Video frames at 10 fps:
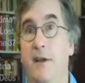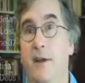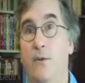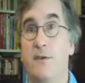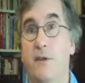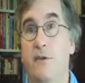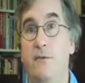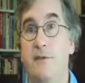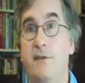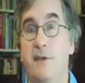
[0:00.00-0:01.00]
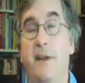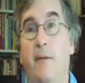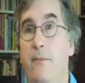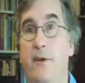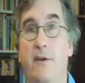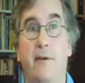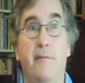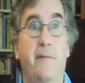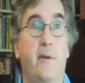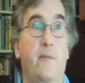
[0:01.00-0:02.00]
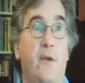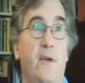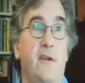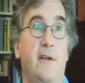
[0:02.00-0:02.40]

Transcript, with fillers: It also uses a number of um,